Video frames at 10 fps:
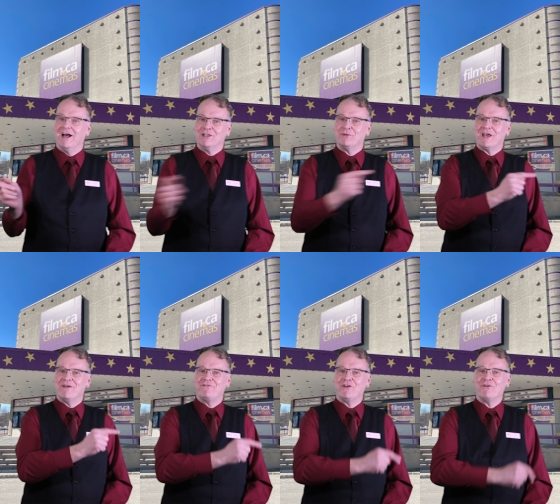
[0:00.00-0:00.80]
Hello
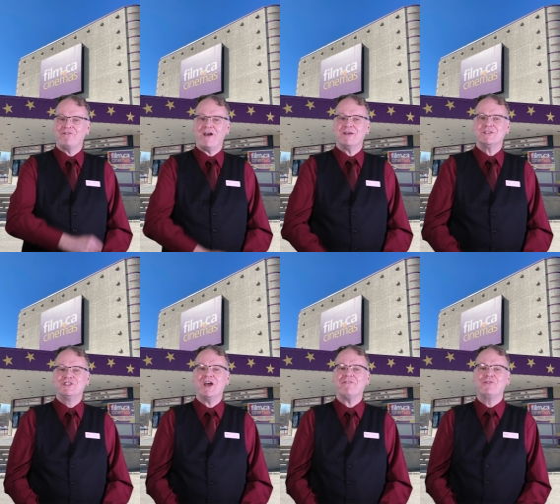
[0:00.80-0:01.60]
again, film fans.
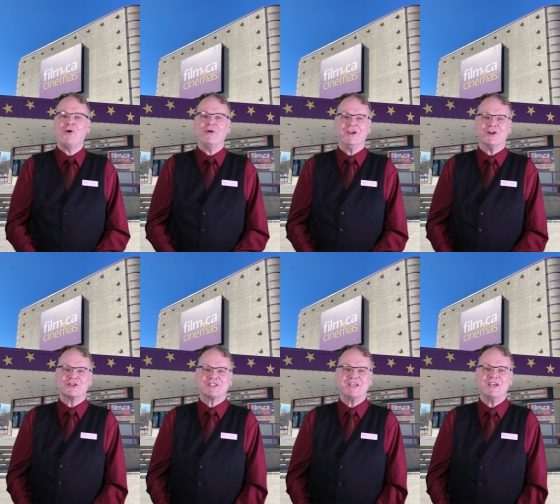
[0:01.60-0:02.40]
Jeff Knoll here,
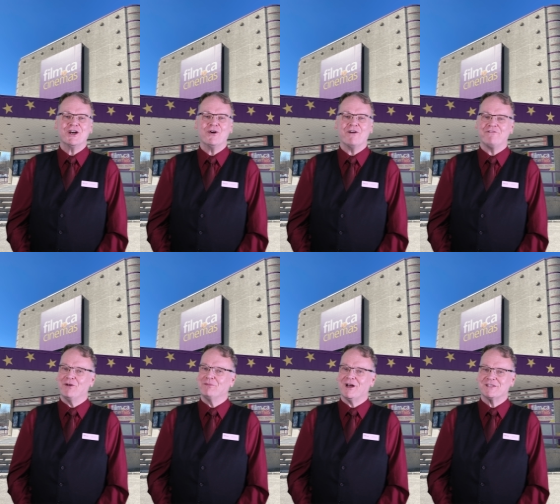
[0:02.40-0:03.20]
CEO of
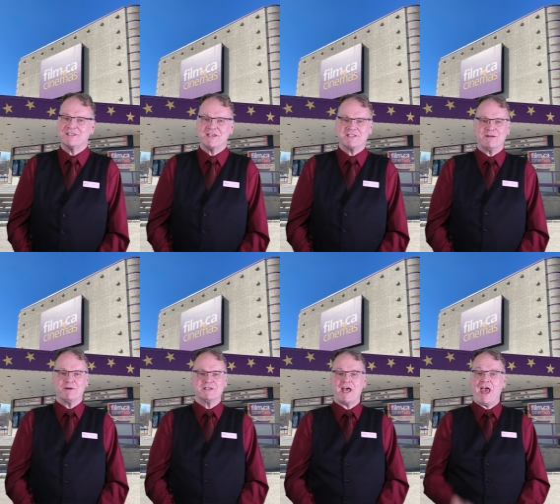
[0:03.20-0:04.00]
Film.ca
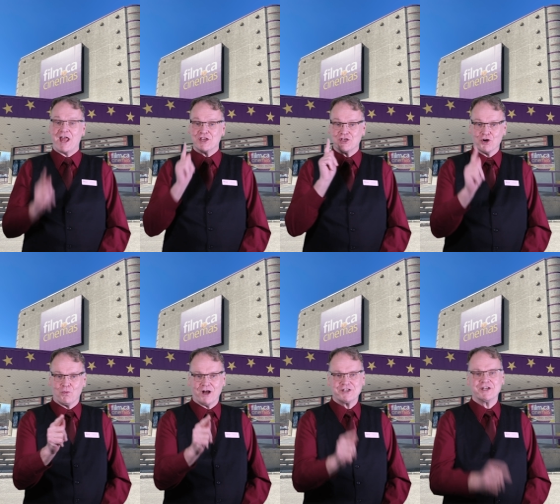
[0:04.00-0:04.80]
Cinemas, and you're
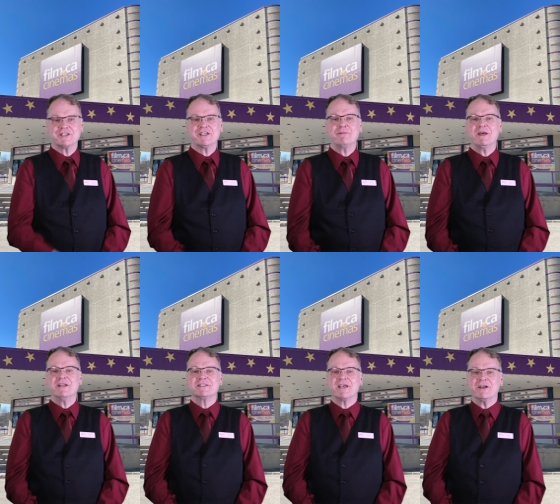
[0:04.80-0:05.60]
watching Cinema
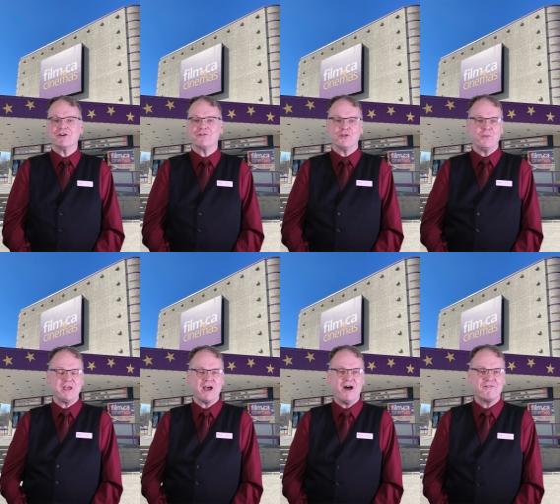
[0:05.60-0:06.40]
Insider for the
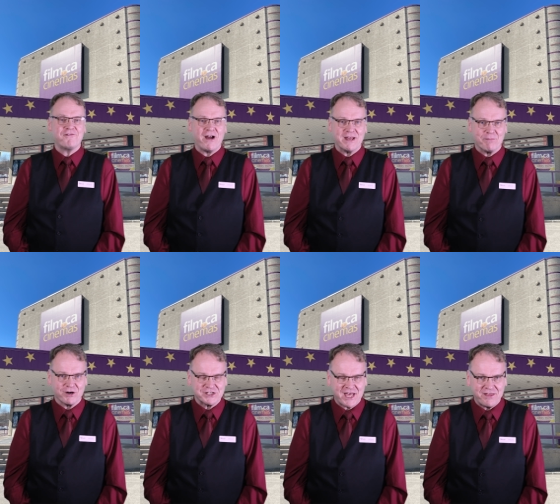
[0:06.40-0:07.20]
week of Friday,
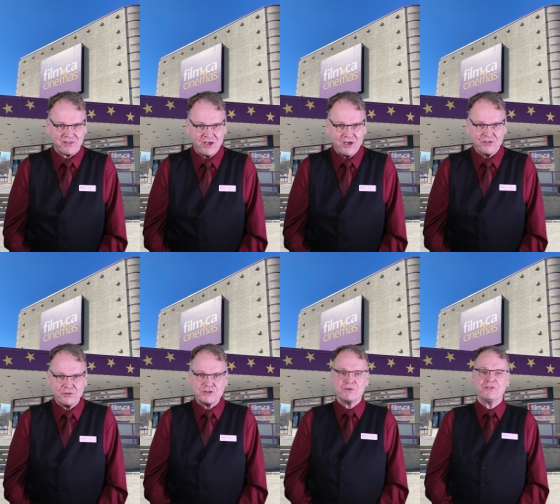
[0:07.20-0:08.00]
March 10th
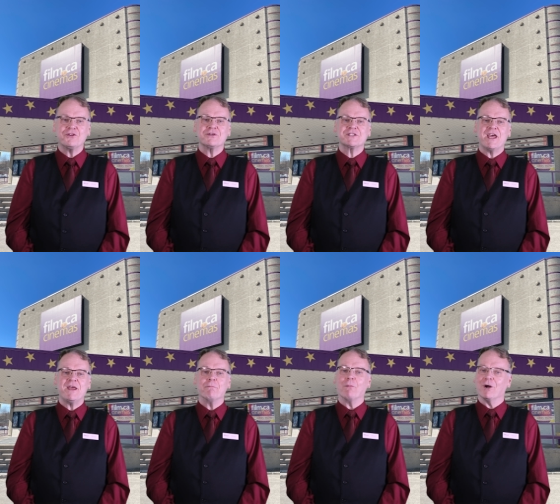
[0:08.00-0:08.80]
through to
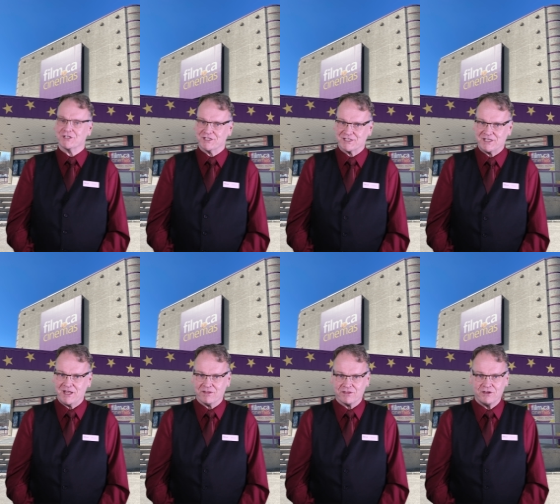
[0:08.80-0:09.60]
Thursday, March
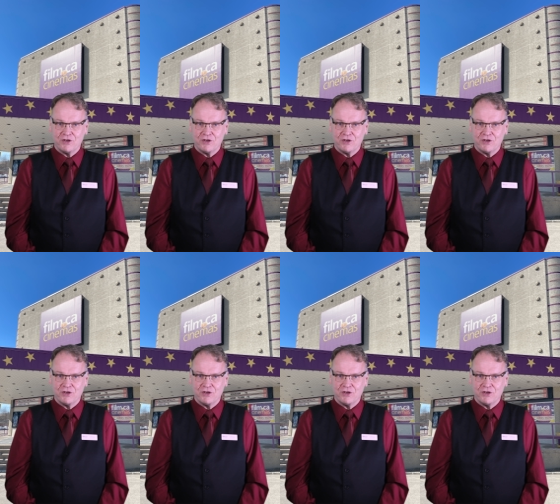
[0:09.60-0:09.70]
16th.